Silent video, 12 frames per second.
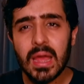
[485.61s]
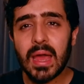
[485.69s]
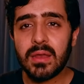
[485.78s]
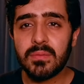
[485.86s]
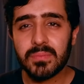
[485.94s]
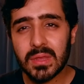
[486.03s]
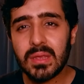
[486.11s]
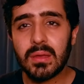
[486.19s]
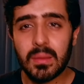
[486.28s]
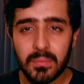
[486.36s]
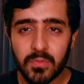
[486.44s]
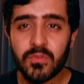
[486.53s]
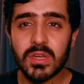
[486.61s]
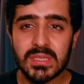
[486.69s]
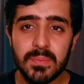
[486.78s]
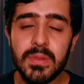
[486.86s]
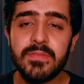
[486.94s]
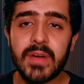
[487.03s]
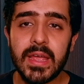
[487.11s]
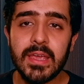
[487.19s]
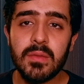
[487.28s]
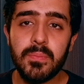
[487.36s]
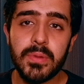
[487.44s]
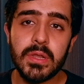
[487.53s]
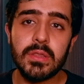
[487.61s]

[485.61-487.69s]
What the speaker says: And I'm of course simplifying it,